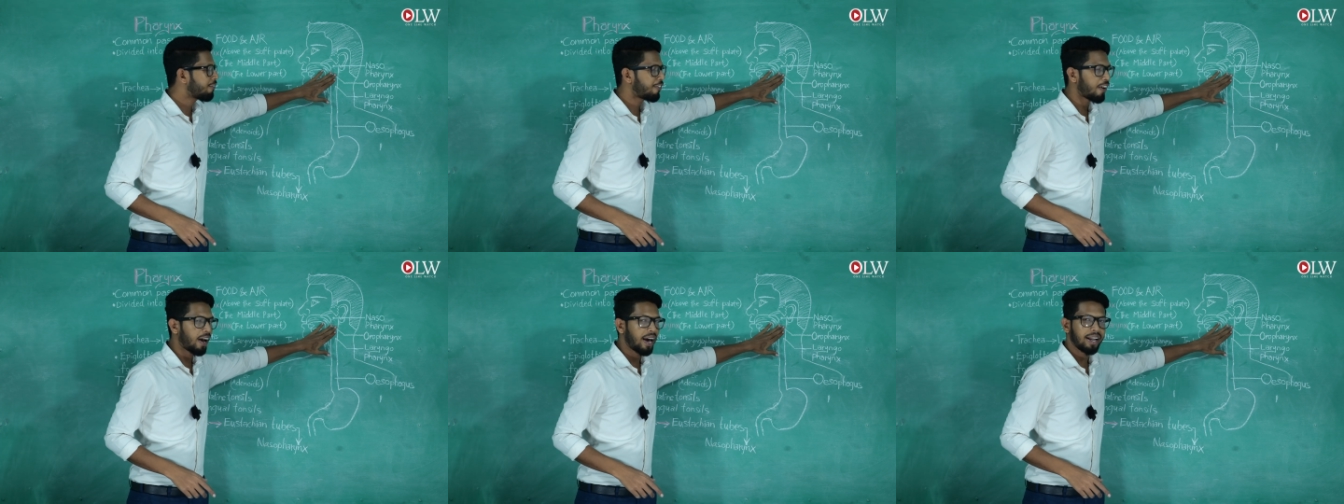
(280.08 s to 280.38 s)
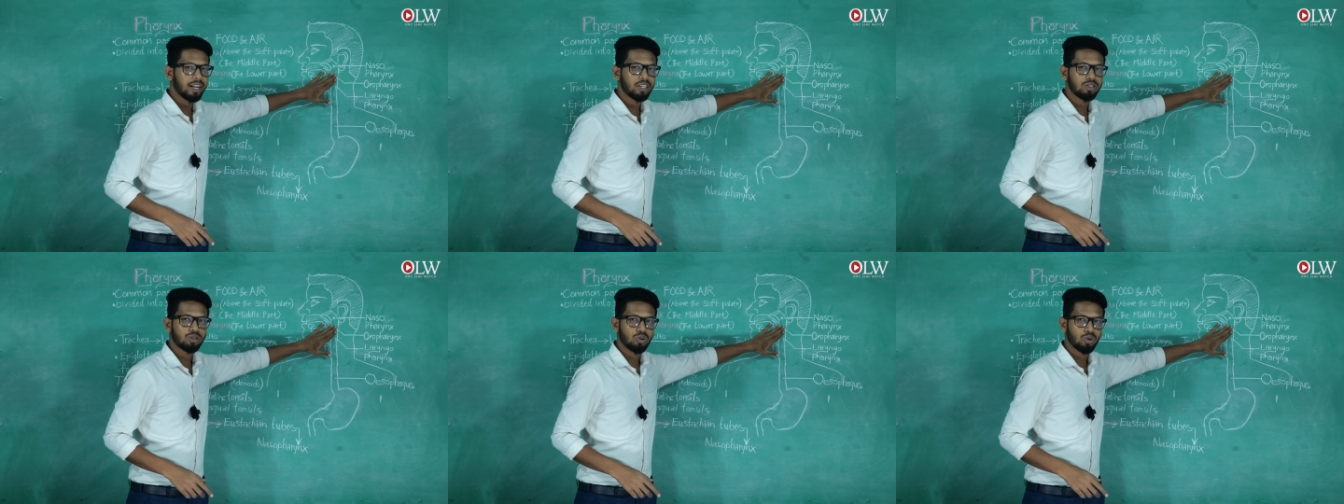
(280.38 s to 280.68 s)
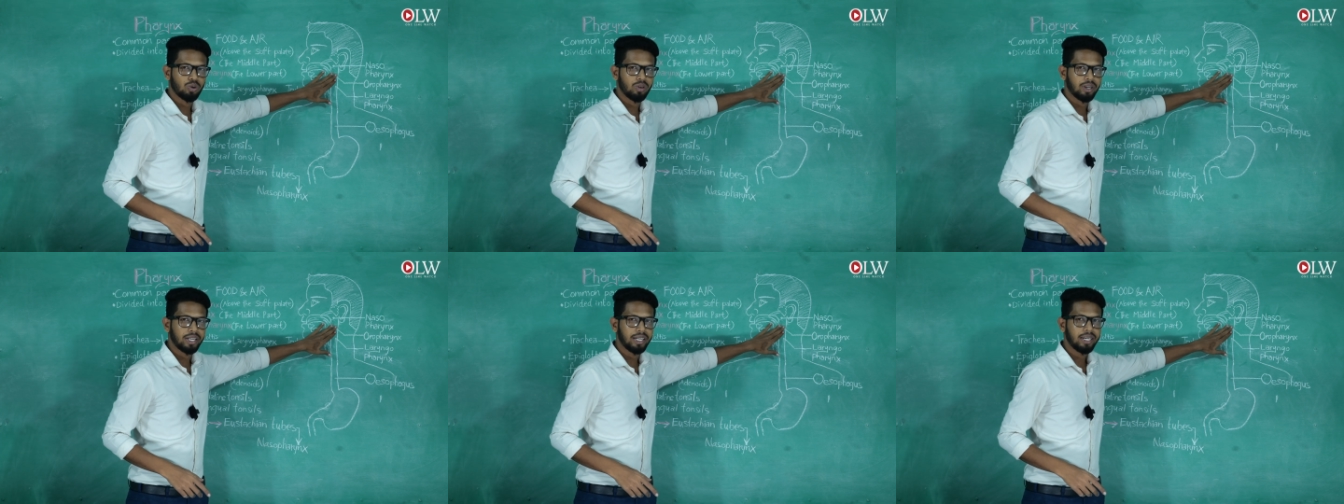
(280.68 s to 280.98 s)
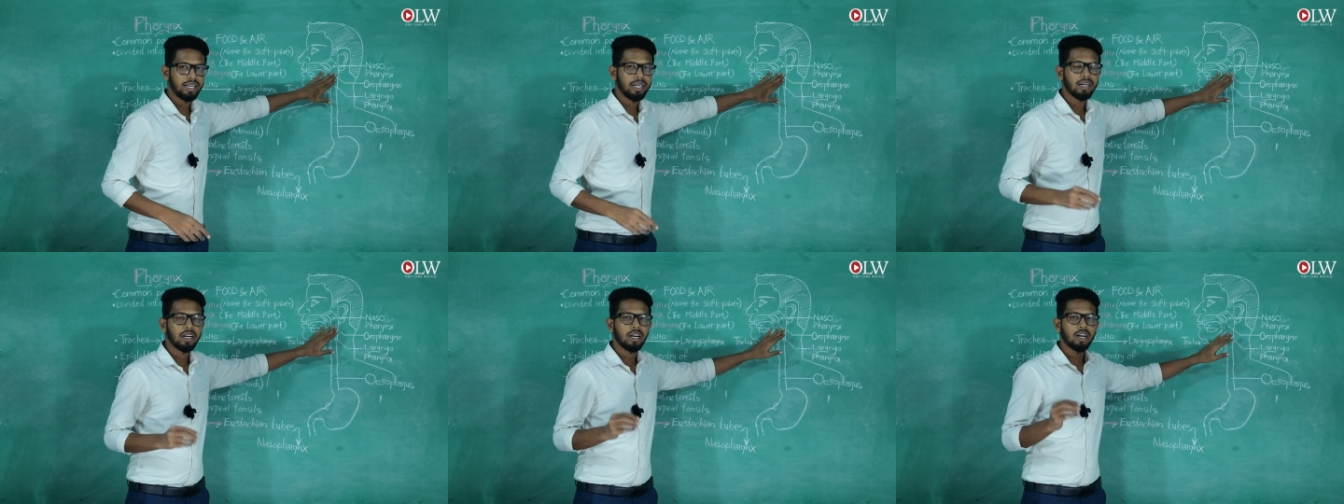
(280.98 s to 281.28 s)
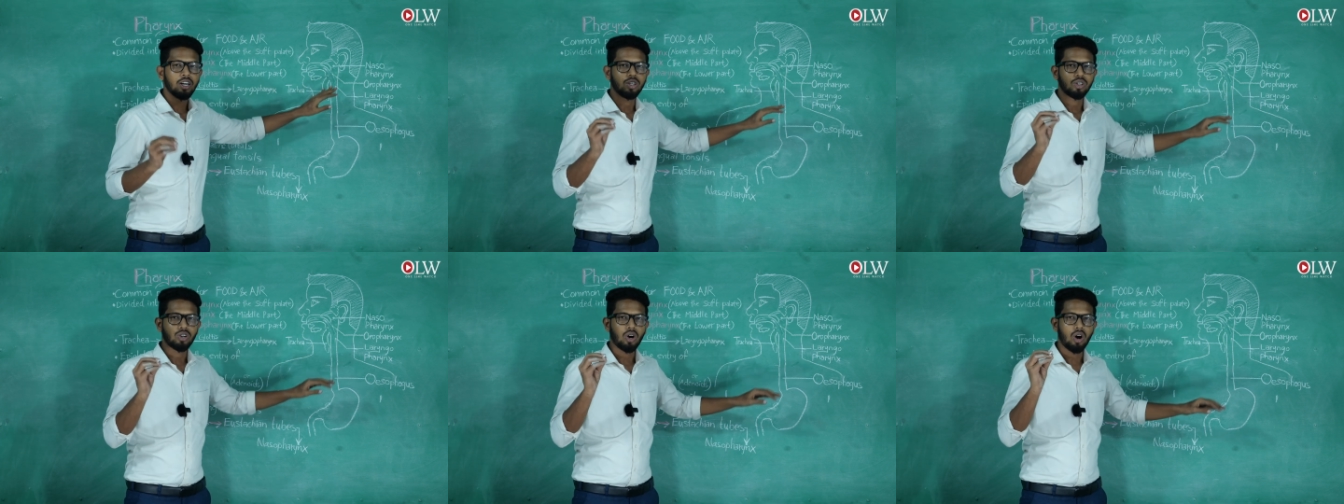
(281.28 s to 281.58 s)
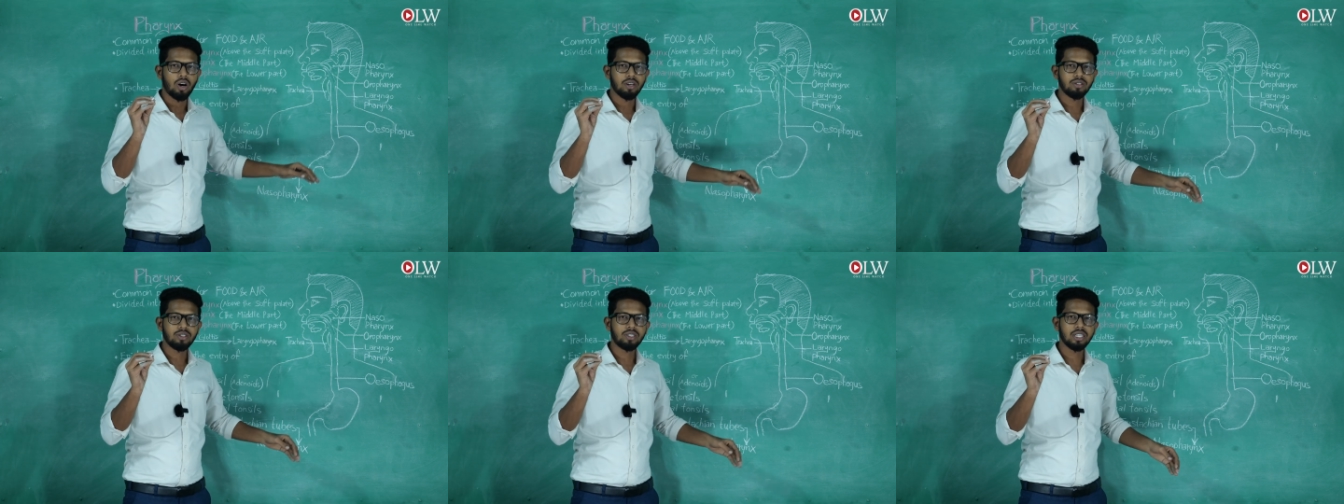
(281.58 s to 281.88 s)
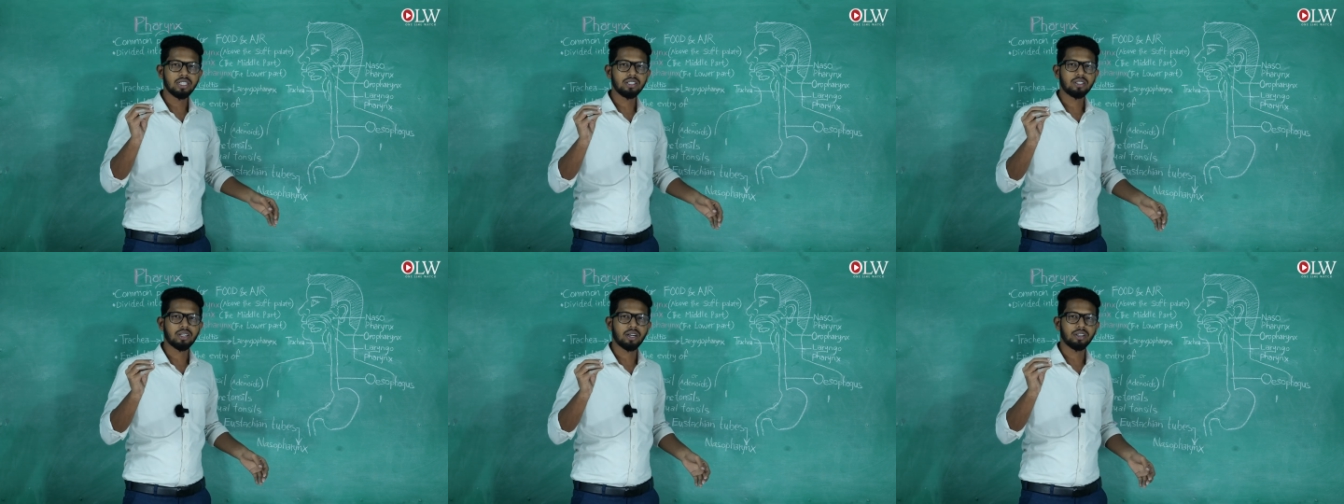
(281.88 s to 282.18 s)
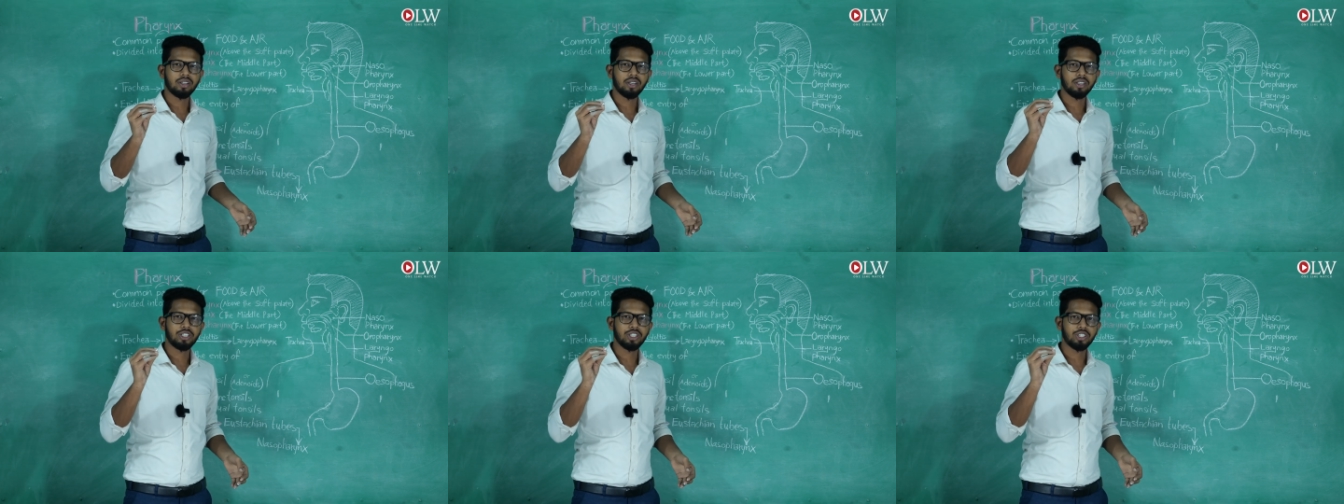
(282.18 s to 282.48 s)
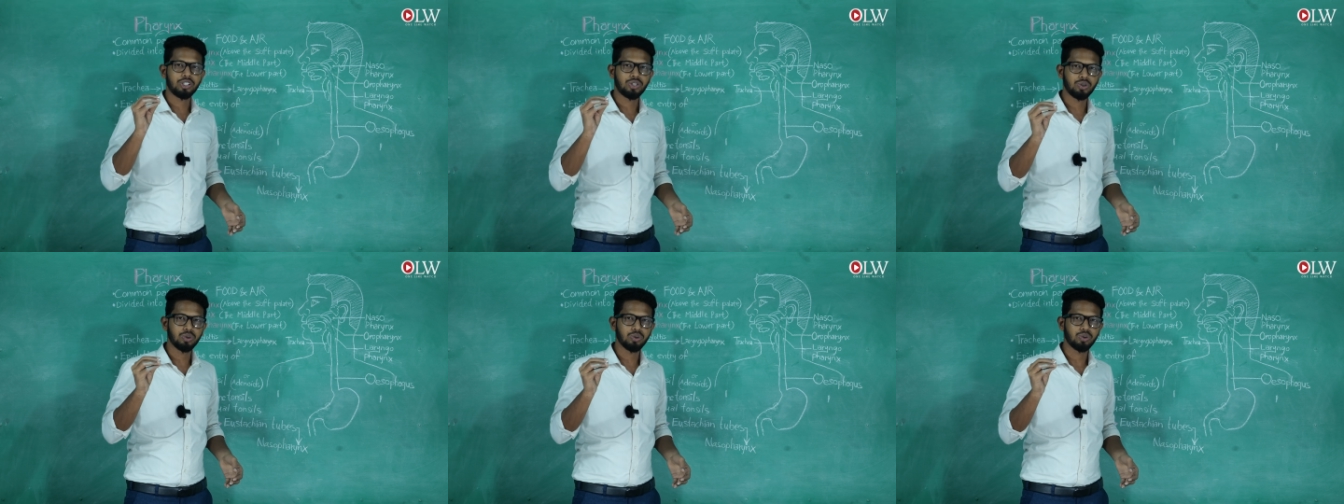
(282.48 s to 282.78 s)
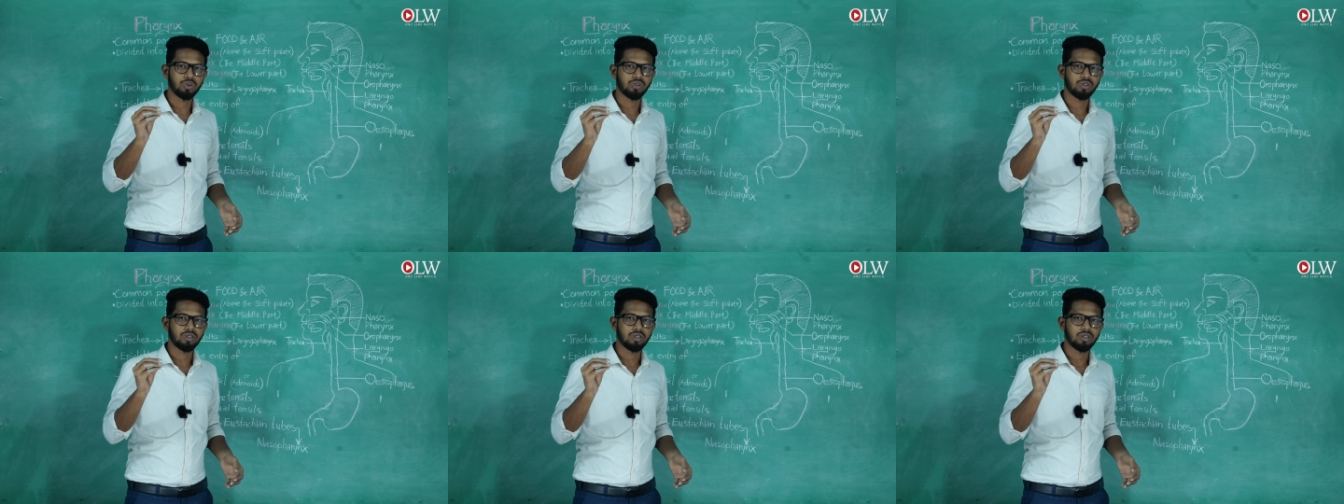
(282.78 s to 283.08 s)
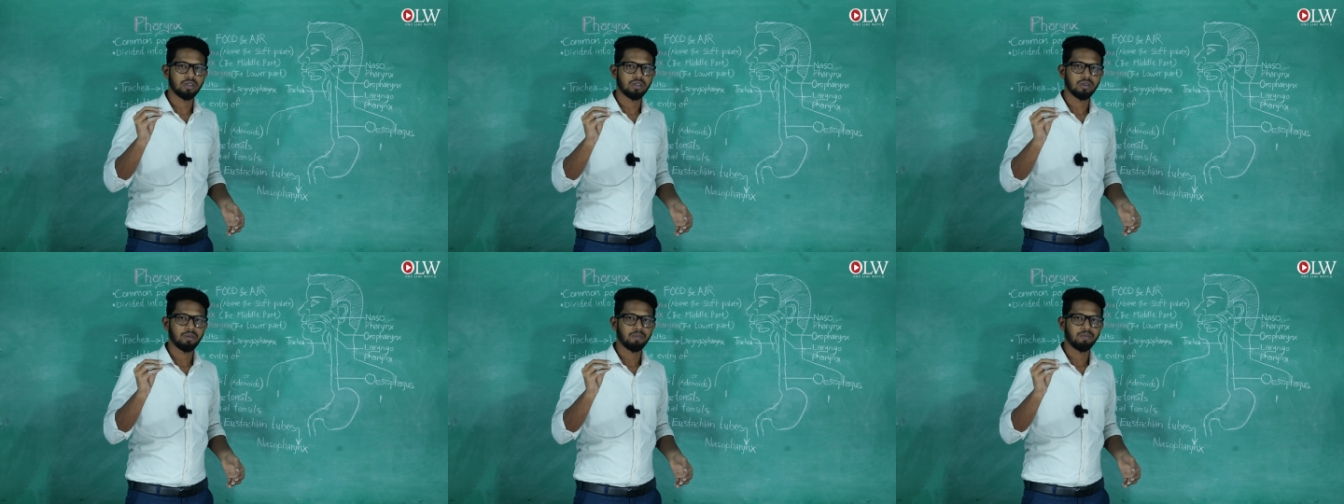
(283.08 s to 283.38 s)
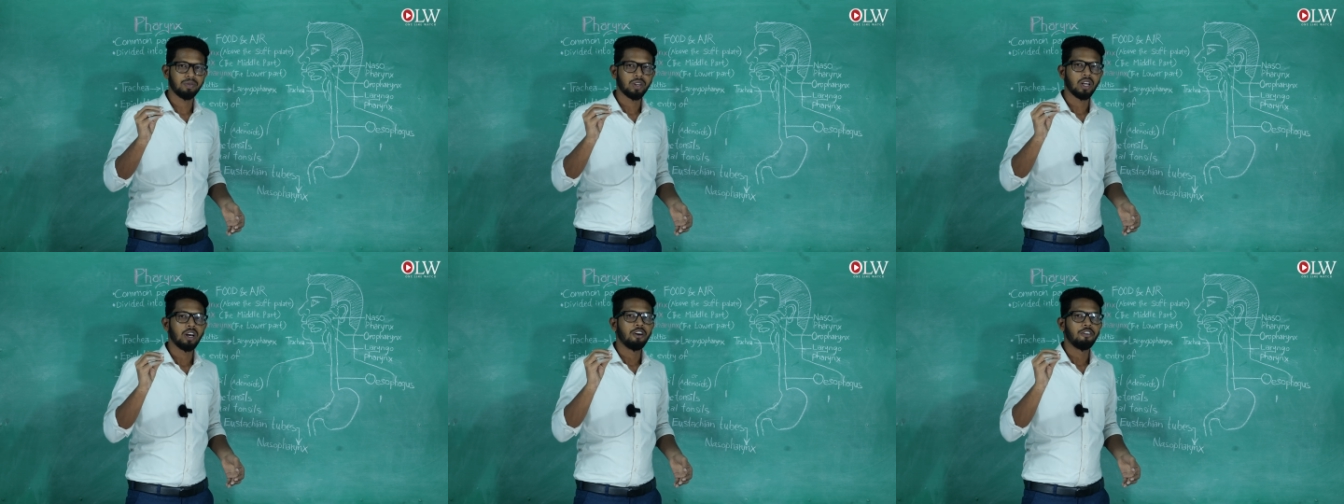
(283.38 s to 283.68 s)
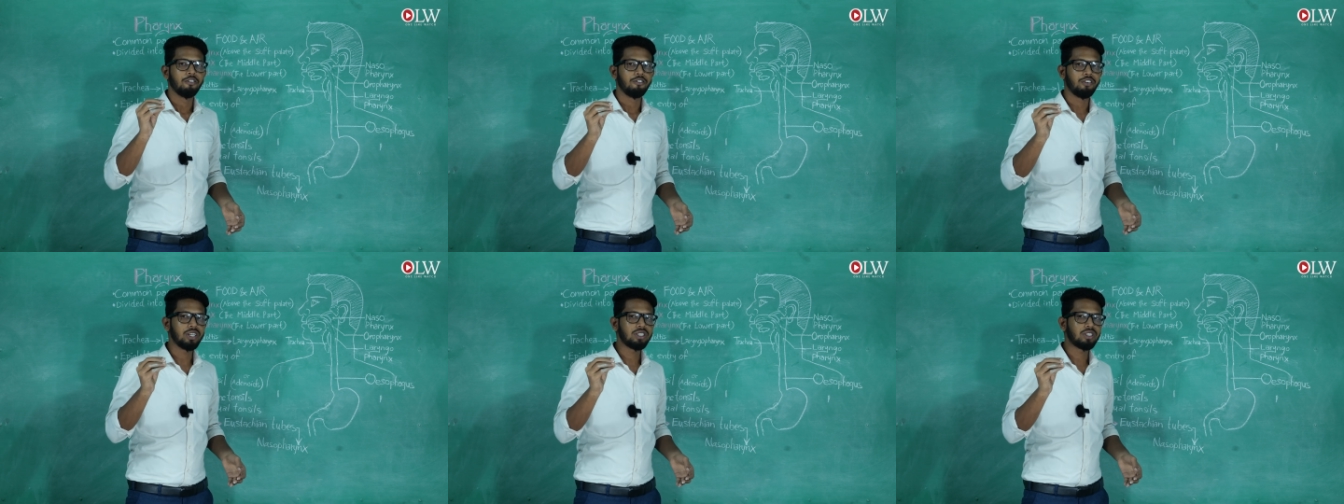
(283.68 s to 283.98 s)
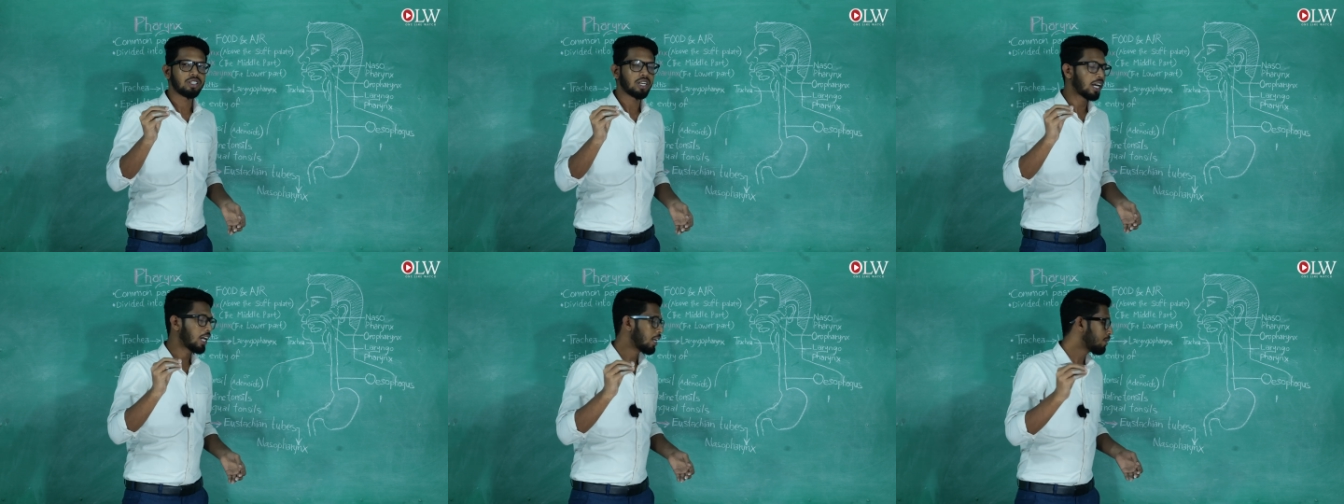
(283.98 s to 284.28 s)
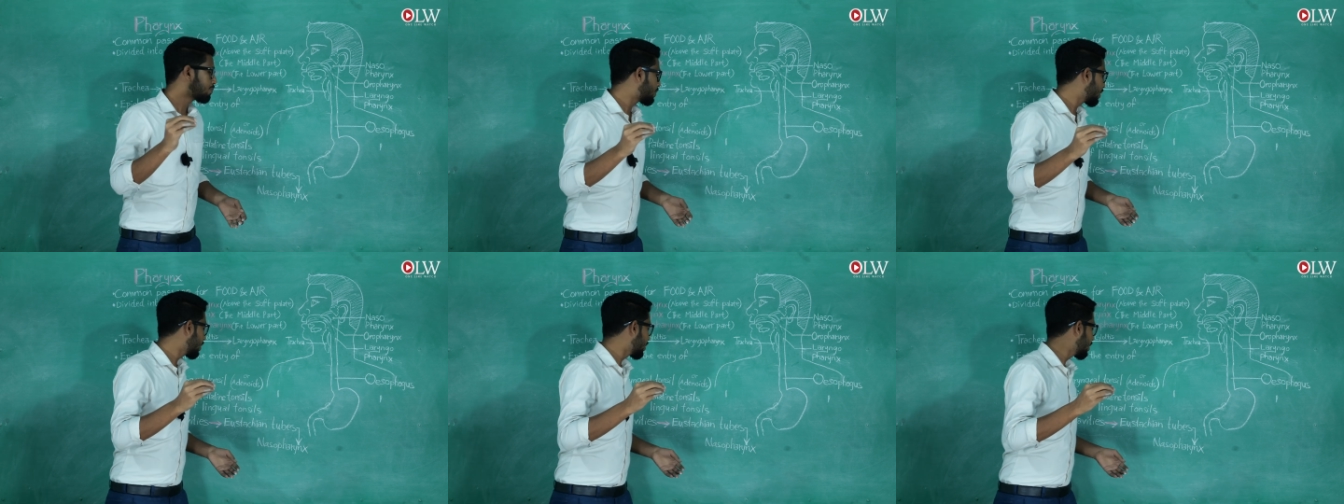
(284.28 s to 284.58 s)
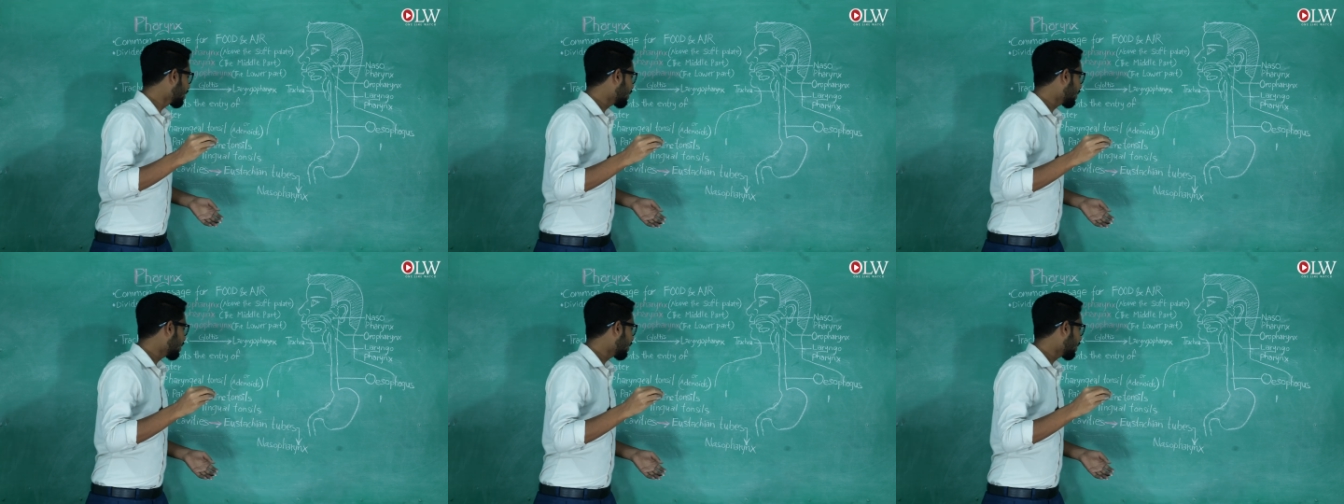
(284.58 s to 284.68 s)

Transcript: pharynx only, tonsils are the tissues which helps in